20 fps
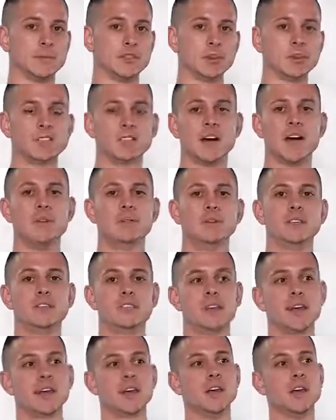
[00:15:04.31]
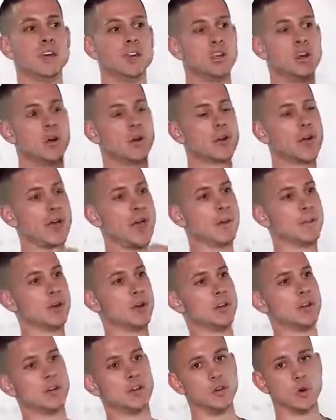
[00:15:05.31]
So it's not me saying, okay, I'm
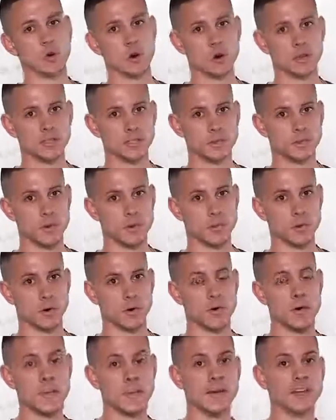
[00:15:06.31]
gonna ignore all these people.